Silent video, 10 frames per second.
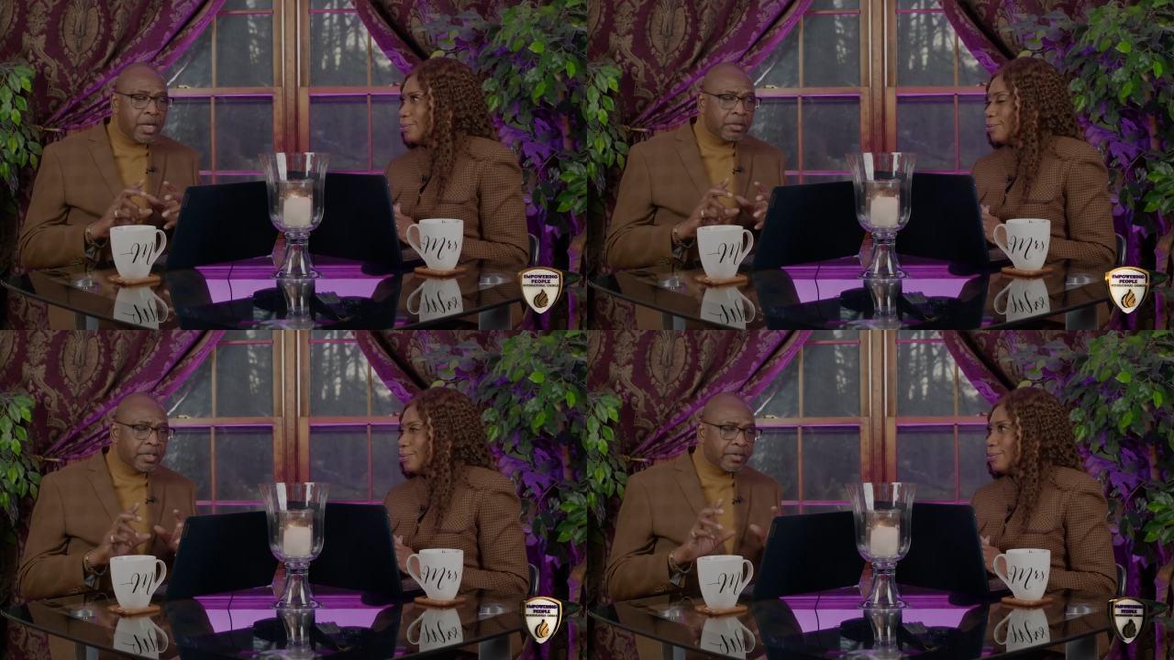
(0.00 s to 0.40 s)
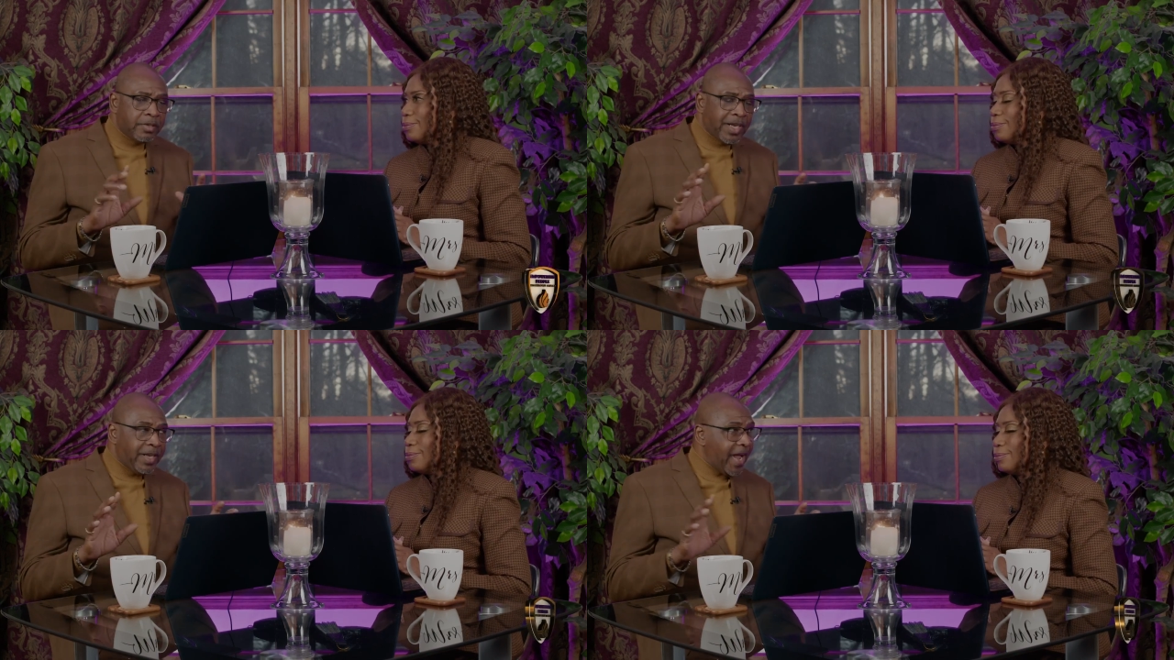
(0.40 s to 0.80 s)
Speaker 1: Now let's
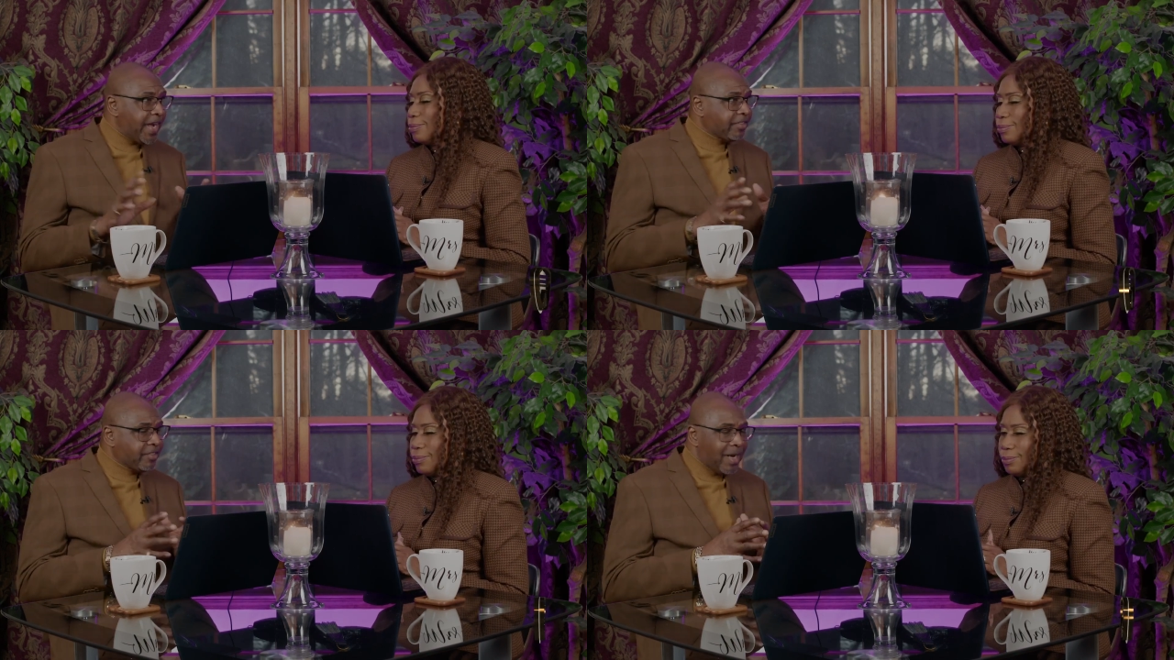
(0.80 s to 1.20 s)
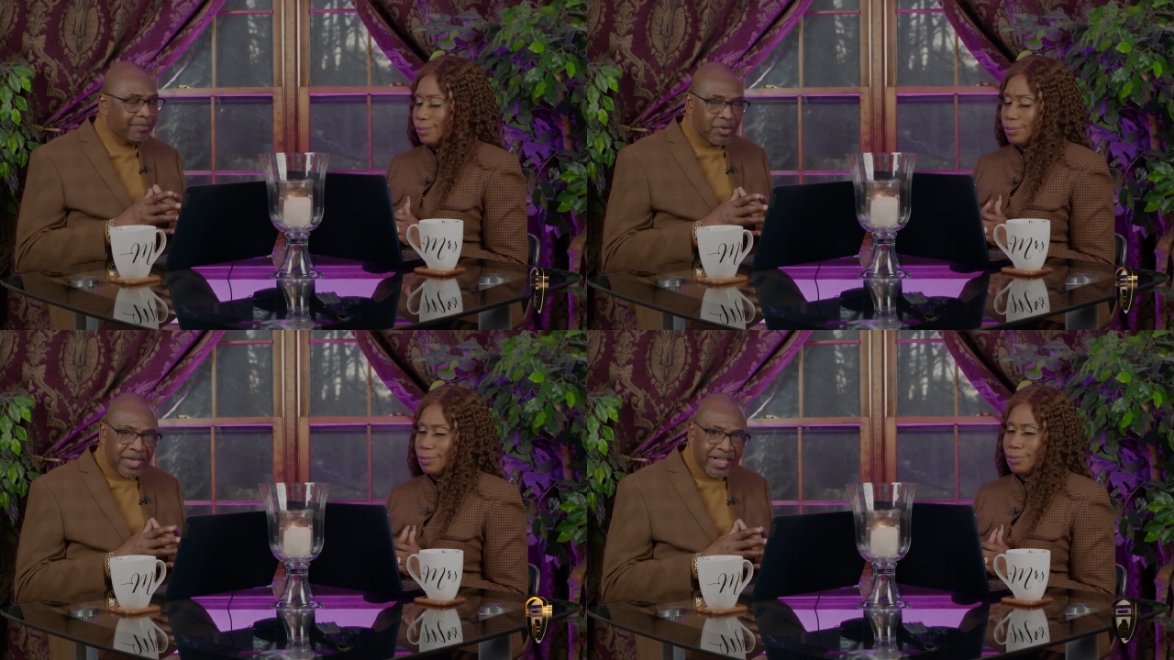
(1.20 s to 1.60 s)
look at Acts
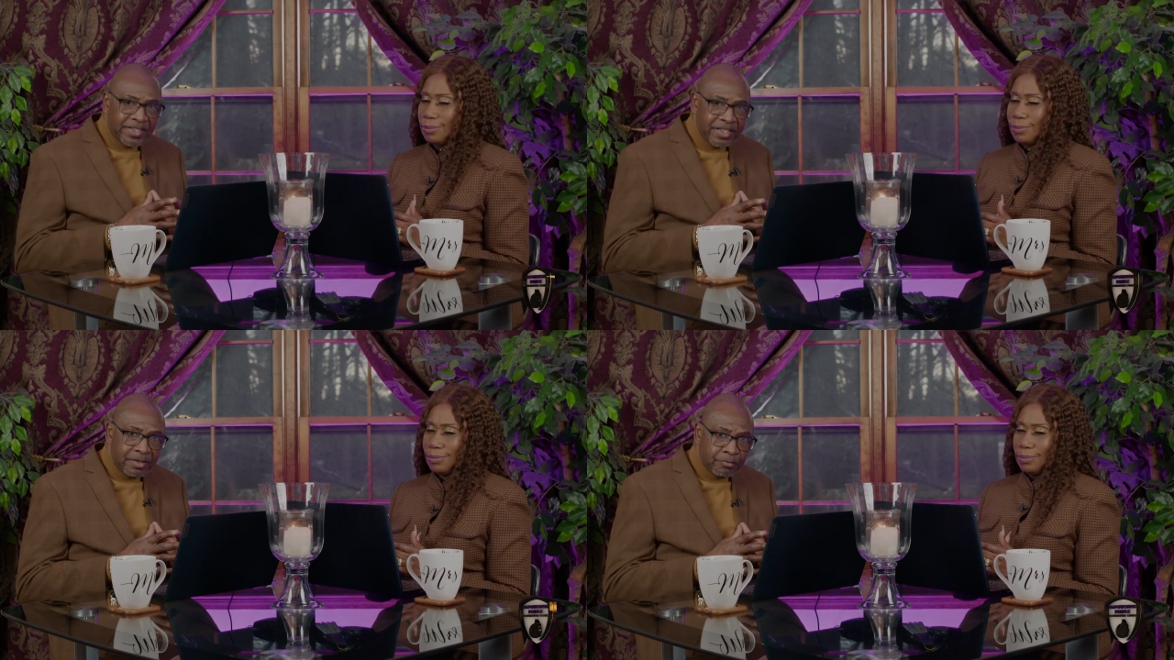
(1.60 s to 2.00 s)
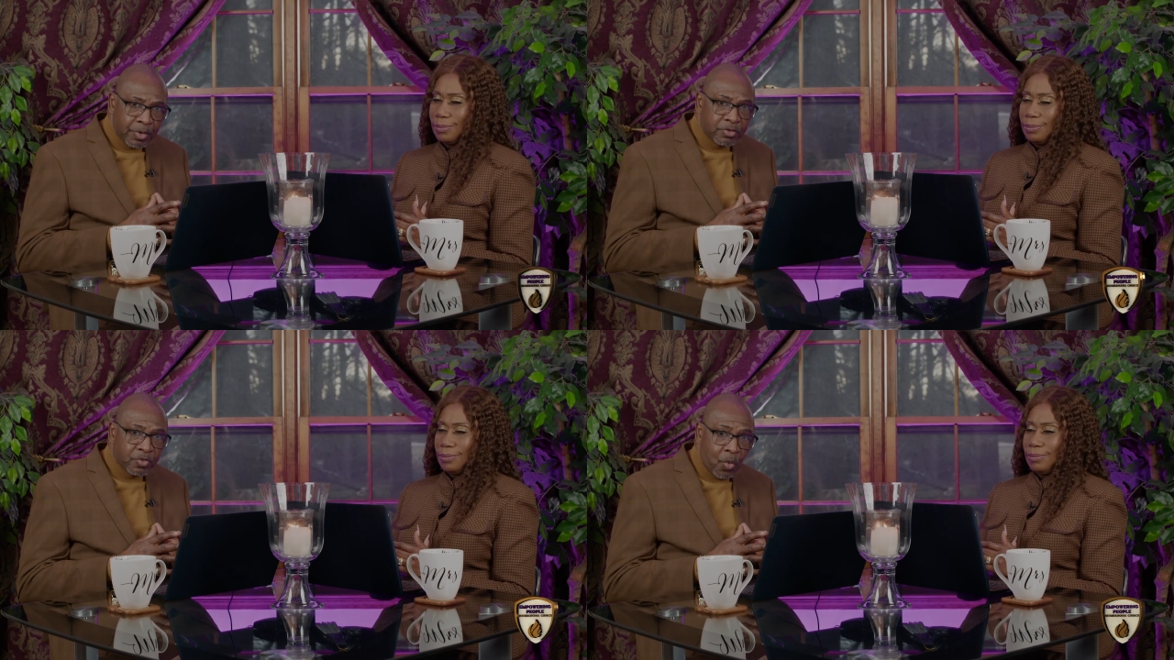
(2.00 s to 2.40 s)
chapter 19,
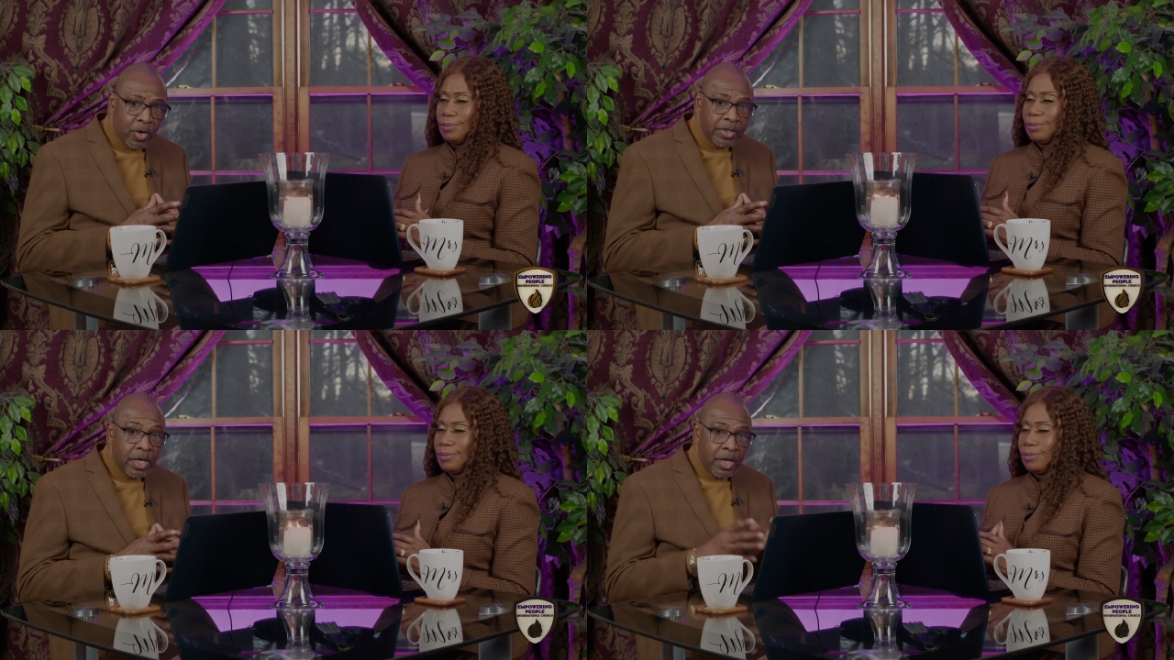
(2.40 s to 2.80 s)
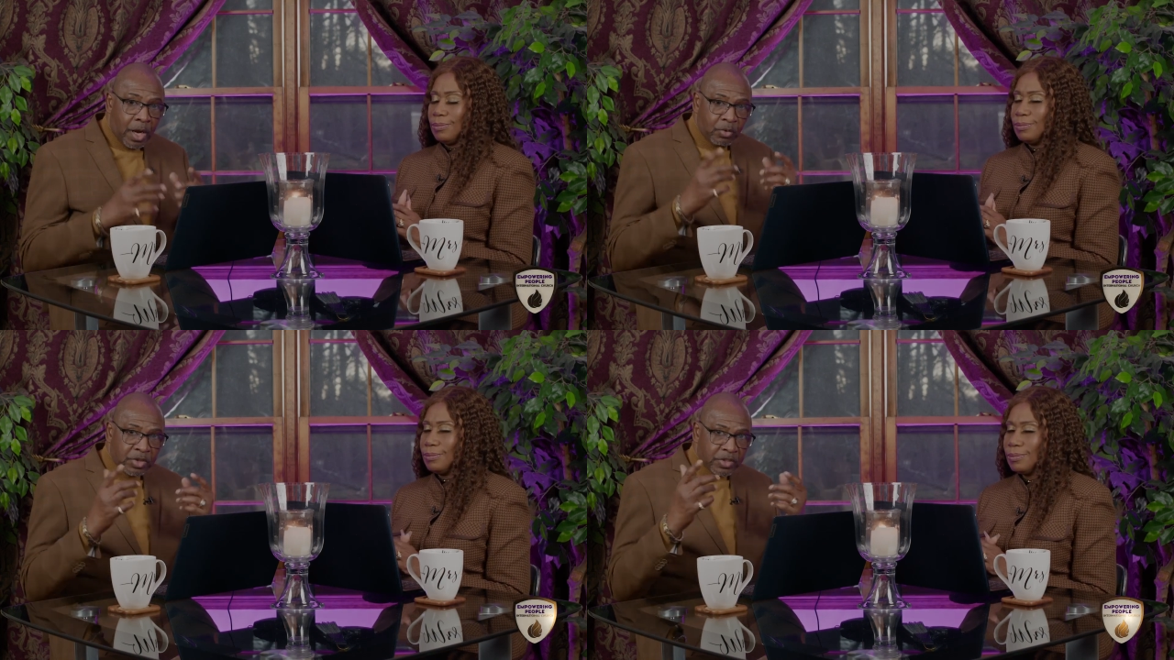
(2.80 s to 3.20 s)
verse one
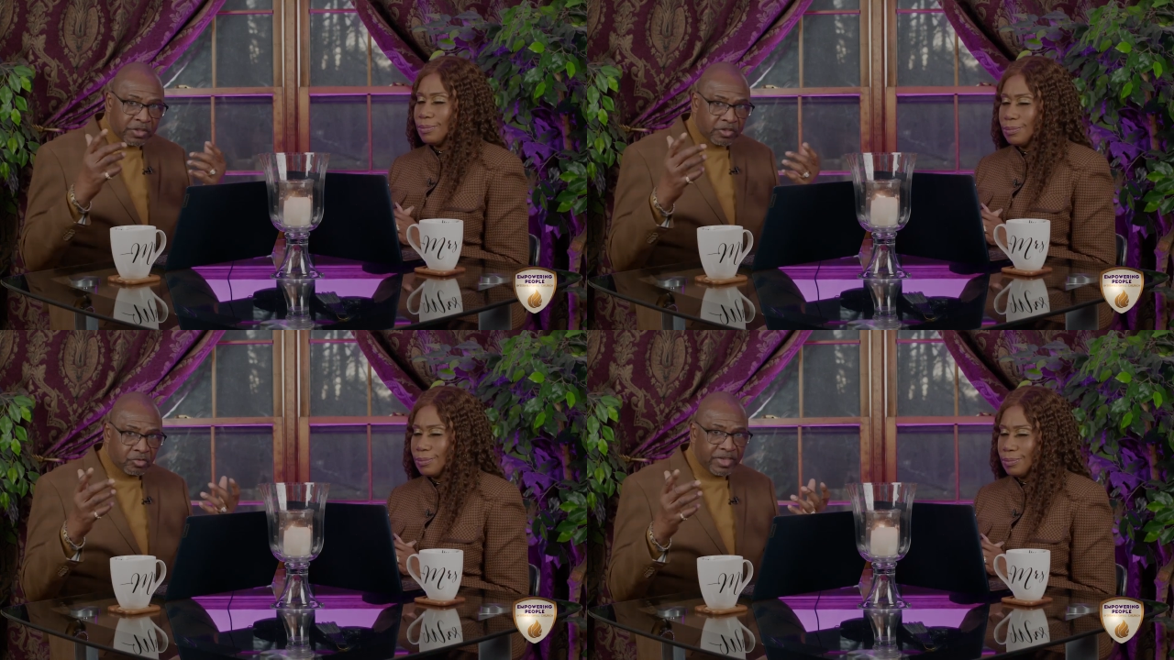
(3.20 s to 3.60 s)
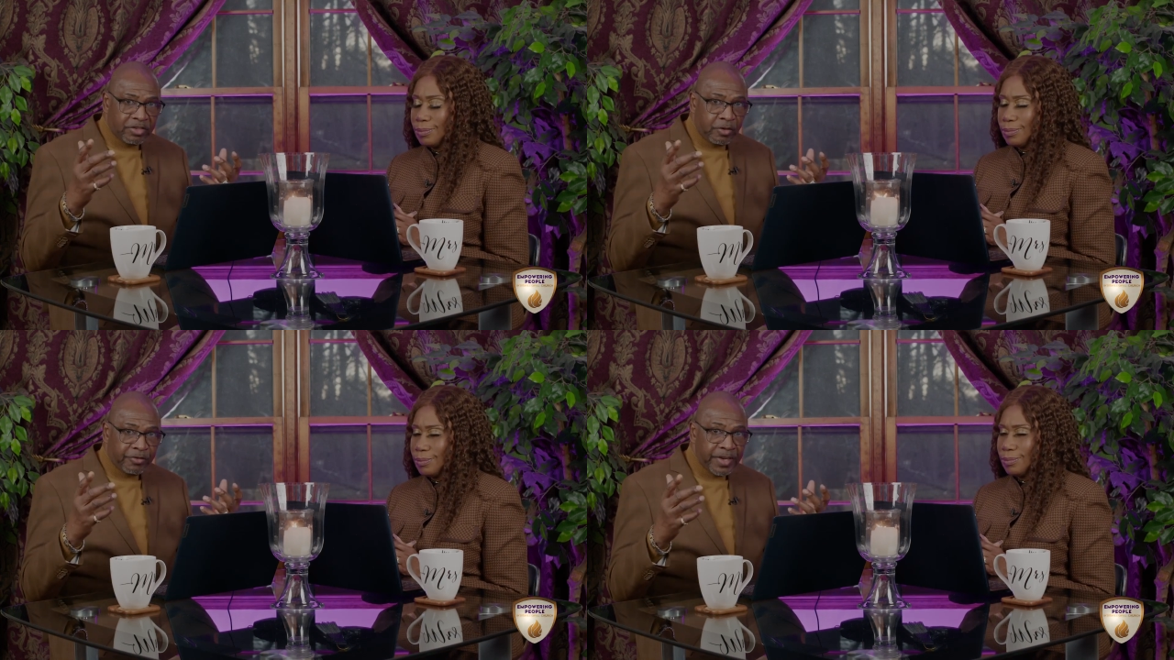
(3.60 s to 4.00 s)
mm-hmm. I want you mm. to
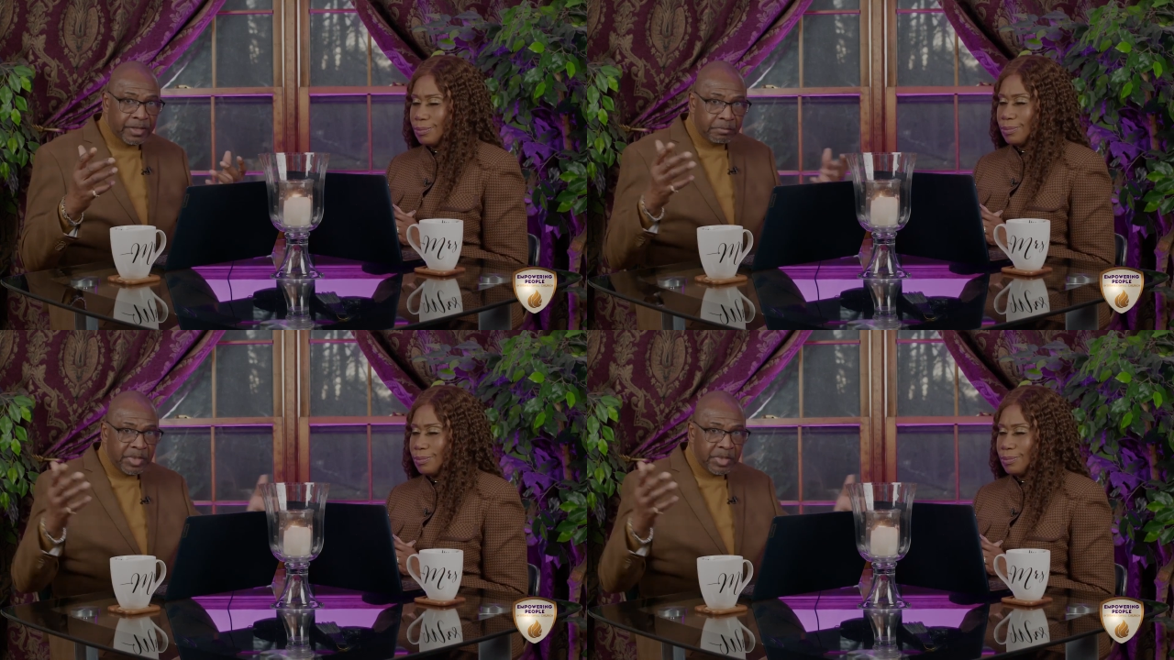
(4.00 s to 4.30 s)
stretch your faith.